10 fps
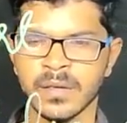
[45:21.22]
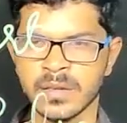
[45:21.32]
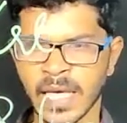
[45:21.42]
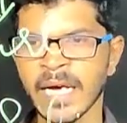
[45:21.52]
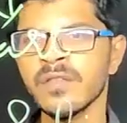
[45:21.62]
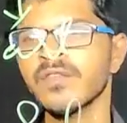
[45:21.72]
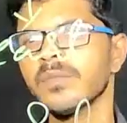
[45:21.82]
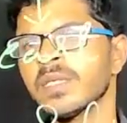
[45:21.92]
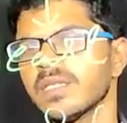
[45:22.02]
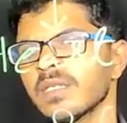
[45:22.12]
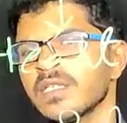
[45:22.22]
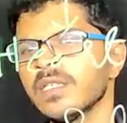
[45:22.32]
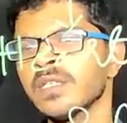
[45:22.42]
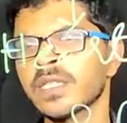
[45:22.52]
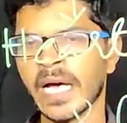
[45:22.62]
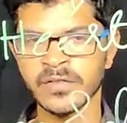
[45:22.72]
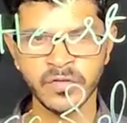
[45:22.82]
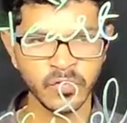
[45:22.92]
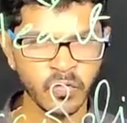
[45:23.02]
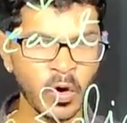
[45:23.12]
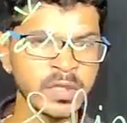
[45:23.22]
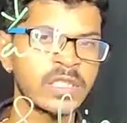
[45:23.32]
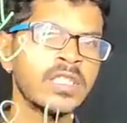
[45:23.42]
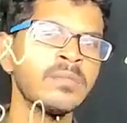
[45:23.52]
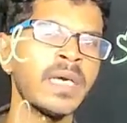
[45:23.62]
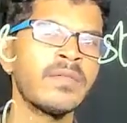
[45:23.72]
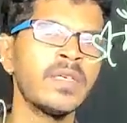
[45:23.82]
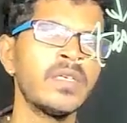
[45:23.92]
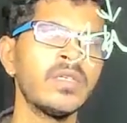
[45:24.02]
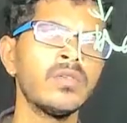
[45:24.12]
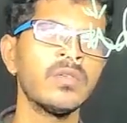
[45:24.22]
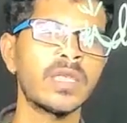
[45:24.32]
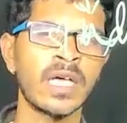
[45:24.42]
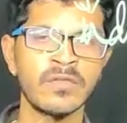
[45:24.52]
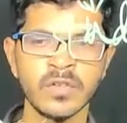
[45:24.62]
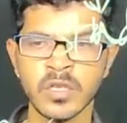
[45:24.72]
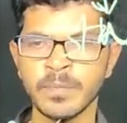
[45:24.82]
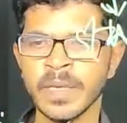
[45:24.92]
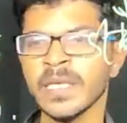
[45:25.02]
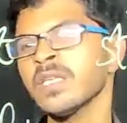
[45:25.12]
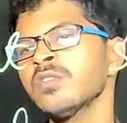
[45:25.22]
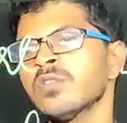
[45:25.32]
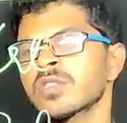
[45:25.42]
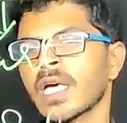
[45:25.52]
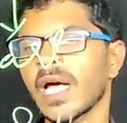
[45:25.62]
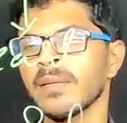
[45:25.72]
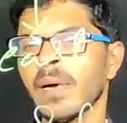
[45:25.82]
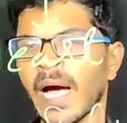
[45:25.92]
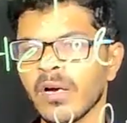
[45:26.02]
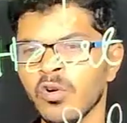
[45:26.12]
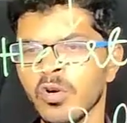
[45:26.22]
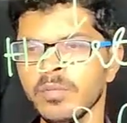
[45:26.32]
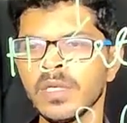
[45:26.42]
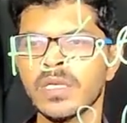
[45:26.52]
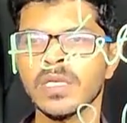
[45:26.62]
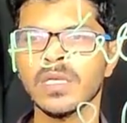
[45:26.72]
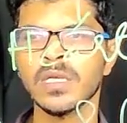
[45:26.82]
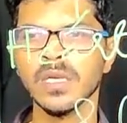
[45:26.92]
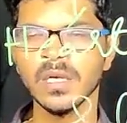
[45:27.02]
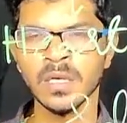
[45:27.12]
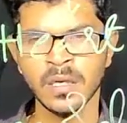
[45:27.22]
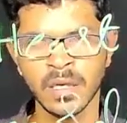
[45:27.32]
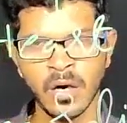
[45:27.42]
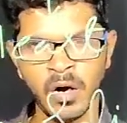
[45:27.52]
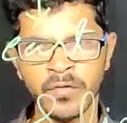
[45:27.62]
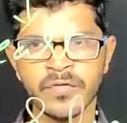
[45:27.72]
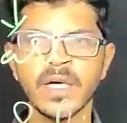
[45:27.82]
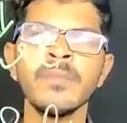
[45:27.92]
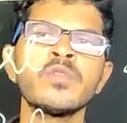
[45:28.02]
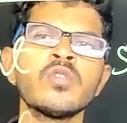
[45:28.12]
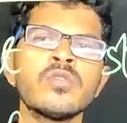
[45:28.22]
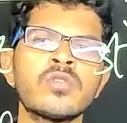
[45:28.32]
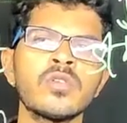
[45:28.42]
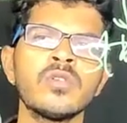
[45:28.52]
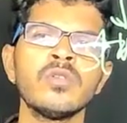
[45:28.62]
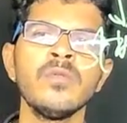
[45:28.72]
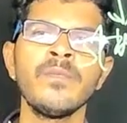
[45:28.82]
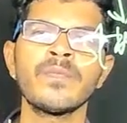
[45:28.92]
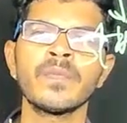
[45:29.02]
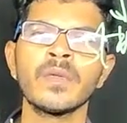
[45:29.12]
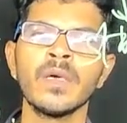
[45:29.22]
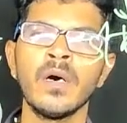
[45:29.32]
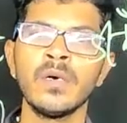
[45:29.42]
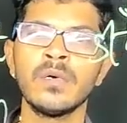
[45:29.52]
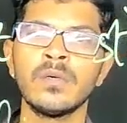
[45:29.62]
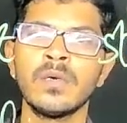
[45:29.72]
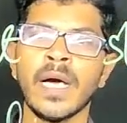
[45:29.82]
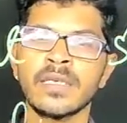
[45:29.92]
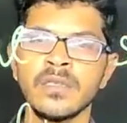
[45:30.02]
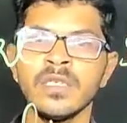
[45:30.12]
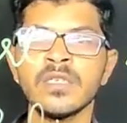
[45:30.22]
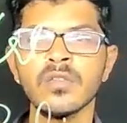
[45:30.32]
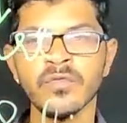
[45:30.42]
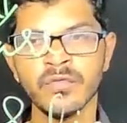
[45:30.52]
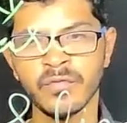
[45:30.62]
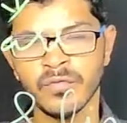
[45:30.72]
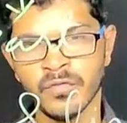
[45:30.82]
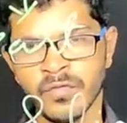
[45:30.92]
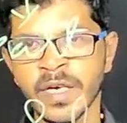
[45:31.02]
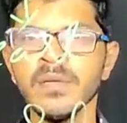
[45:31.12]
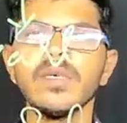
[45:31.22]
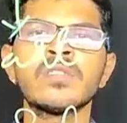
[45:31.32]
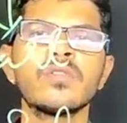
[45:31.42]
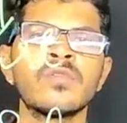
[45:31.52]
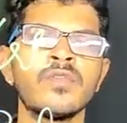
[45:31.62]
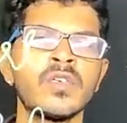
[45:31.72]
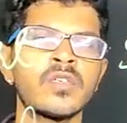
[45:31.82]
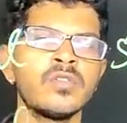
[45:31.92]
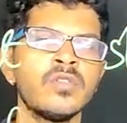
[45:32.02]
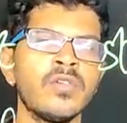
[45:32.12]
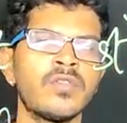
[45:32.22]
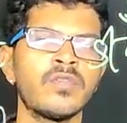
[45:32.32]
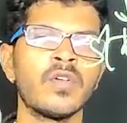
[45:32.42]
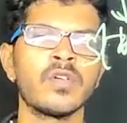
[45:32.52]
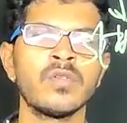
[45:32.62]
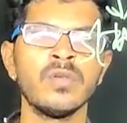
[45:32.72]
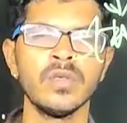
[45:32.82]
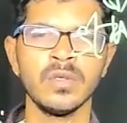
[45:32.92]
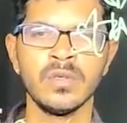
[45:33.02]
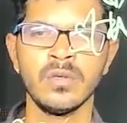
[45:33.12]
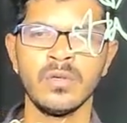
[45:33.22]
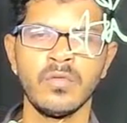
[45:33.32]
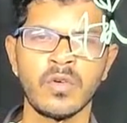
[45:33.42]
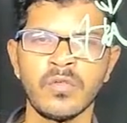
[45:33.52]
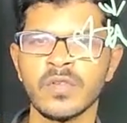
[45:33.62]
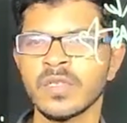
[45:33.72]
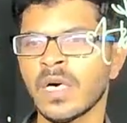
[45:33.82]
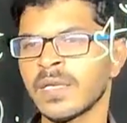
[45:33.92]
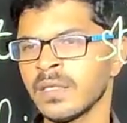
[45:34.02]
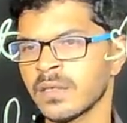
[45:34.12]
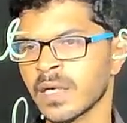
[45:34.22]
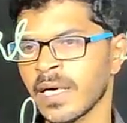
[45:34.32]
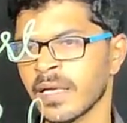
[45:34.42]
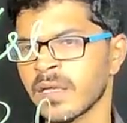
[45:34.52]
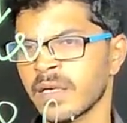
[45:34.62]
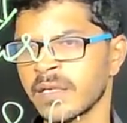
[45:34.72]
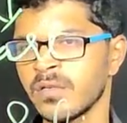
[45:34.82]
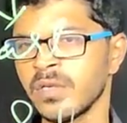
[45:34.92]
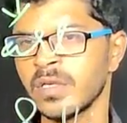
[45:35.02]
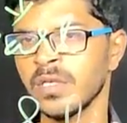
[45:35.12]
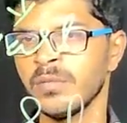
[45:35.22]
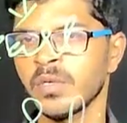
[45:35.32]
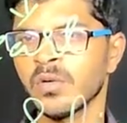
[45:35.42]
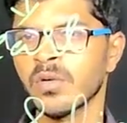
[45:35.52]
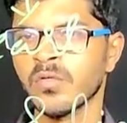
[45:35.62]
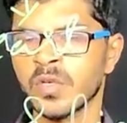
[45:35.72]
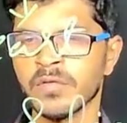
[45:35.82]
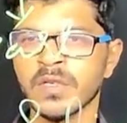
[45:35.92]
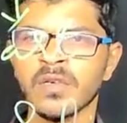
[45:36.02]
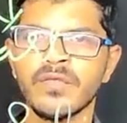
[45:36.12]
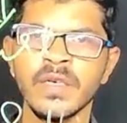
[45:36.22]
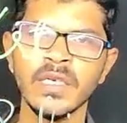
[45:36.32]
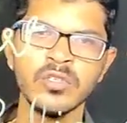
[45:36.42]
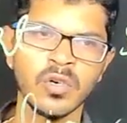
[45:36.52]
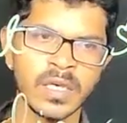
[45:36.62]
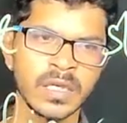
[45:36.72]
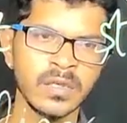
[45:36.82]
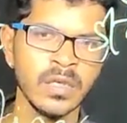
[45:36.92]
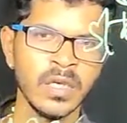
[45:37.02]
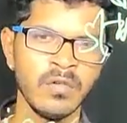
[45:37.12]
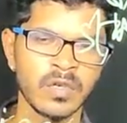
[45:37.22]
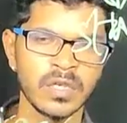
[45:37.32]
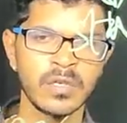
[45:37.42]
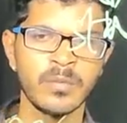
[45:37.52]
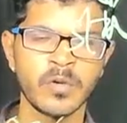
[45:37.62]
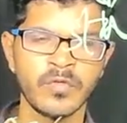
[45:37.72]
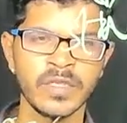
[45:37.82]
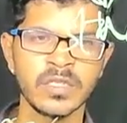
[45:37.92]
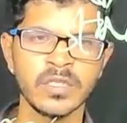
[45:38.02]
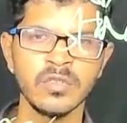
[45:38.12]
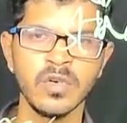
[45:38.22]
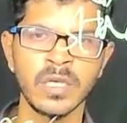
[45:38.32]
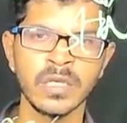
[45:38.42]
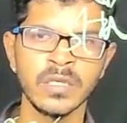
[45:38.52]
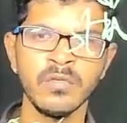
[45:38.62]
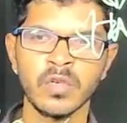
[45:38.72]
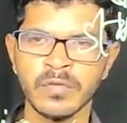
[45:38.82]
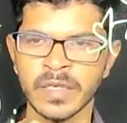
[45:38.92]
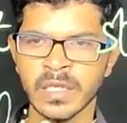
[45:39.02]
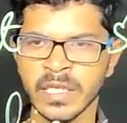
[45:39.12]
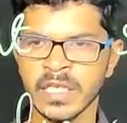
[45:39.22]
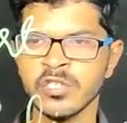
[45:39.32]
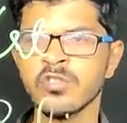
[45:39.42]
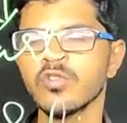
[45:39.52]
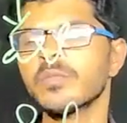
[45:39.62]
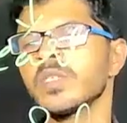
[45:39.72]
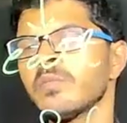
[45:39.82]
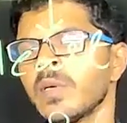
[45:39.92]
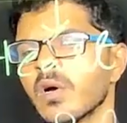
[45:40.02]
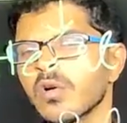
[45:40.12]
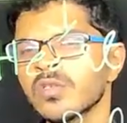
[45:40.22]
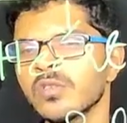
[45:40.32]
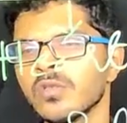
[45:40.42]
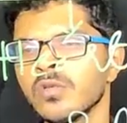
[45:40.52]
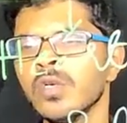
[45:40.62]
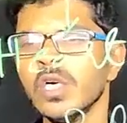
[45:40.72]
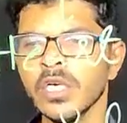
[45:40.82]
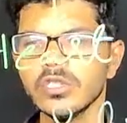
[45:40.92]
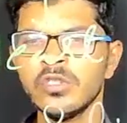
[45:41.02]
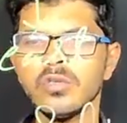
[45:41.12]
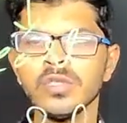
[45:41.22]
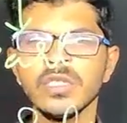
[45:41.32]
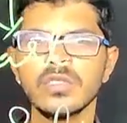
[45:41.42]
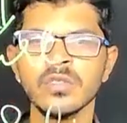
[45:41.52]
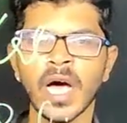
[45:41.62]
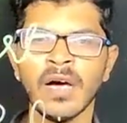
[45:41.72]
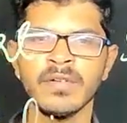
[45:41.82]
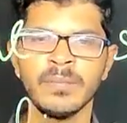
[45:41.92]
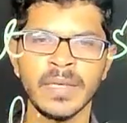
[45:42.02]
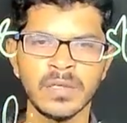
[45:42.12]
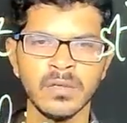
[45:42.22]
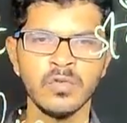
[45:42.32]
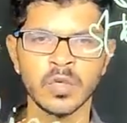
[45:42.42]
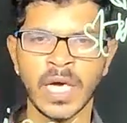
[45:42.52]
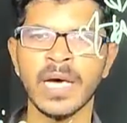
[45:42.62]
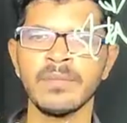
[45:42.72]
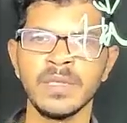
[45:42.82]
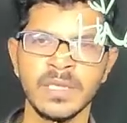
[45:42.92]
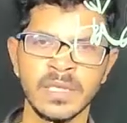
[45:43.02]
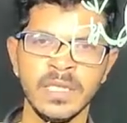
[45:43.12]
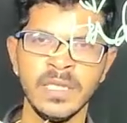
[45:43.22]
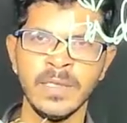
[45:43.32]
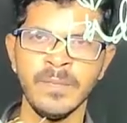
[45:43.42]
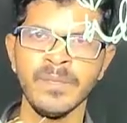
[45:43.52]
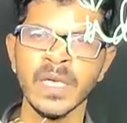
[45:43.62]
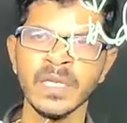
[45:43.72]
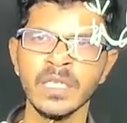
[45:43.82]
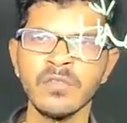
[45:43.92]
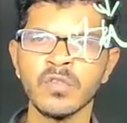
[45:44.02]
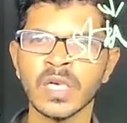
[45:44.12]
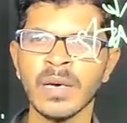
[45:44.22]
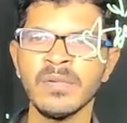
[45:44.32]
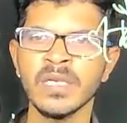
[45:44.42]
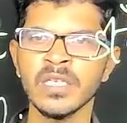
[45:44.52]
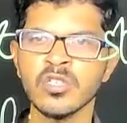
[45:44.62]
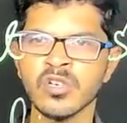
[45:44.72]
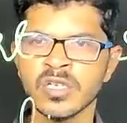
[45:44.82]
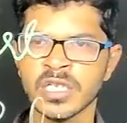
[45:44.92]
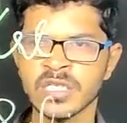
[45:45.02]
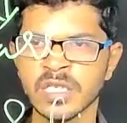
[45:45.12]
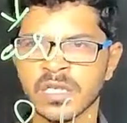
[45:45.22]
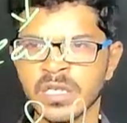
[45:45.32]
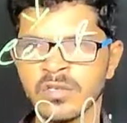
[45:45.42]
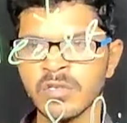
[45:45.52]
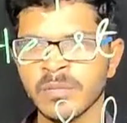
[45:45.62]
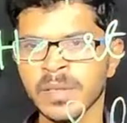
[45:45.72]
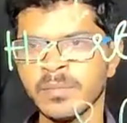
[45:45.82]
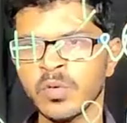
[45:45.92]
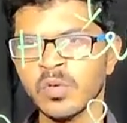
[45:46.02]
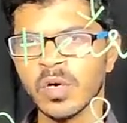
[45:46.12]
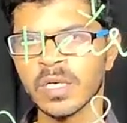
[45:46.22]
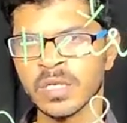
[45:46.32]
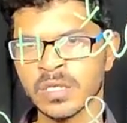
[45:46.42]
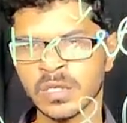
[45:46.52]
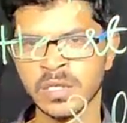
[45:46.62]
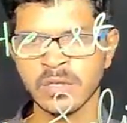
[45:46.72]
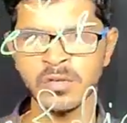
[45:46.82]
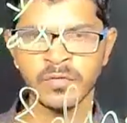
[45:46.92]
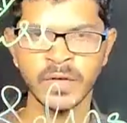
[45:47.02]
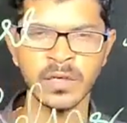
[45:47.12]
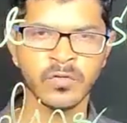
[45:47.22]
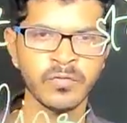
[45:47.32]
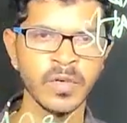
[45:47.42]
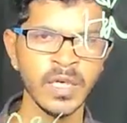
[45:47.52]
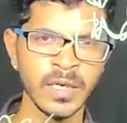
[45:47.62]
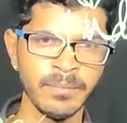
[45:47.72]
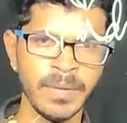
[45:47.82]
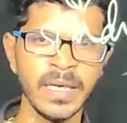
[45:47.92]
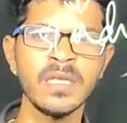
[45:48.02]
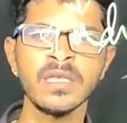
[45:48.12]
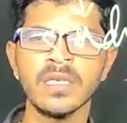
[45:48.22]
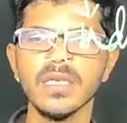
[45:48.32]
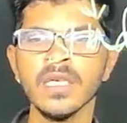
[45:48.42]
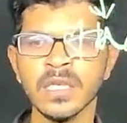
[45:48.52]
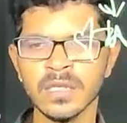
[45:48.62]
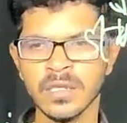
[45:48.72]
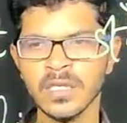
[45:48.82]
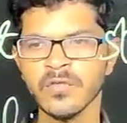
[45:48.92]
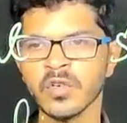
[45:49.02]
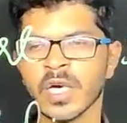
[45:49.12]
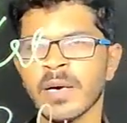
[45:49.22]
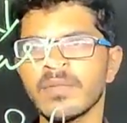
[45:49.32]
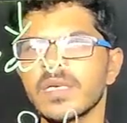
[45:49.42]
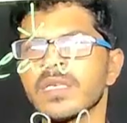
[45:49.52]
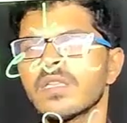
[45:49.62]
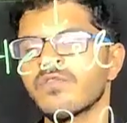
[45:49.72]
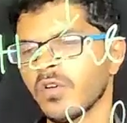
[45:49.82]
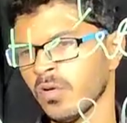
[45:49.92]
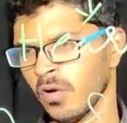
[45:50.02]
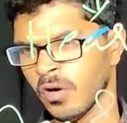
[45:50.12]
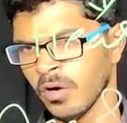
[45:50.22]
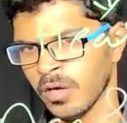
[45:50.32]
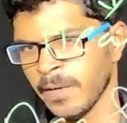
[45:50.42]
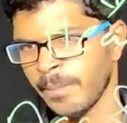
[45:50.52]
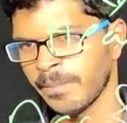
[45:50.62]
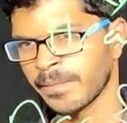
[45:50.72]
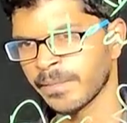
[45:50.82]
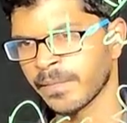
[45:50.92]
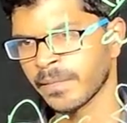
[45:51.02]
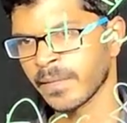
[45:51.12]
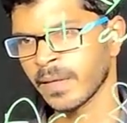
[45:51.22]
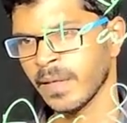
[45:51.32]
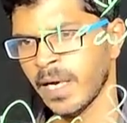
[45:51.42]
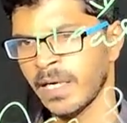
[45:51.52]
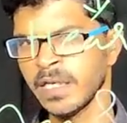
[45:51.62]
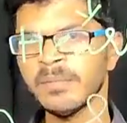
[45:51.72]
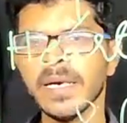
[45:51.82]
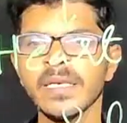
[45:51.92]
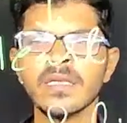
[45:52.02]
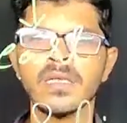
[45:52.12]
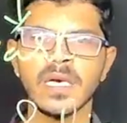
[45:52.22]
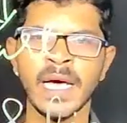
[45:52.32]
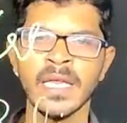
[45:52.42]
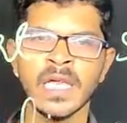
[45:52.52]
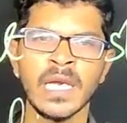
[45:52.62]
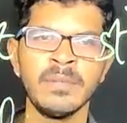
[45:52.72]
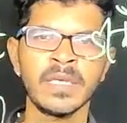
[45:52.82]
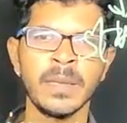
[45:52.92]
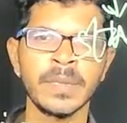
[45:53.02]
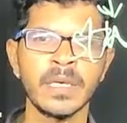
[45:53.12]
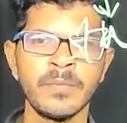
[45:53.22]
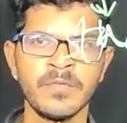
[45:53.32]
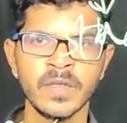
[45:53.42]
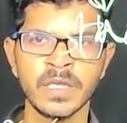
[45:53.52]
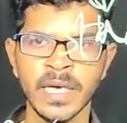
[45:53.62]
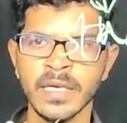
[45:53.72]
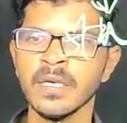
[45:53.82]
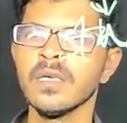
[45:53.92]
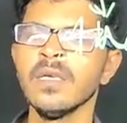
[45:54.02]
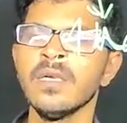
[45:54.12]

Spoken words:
Thanks for being here, thanks for watching my video, thanks for sparing your time. I hope this is of some use to you. Actually, it is of very much useful to you if you follow one after the other class regularly, because whatever the field you are in, whatever the profession you are in, whatever the age group you belong to, you need to have a better vocabulary. This vocabulary is not restricted to the people who are restricted to the field of medicine. This vocabulary is for all. And in my next class, I'll be coming up with a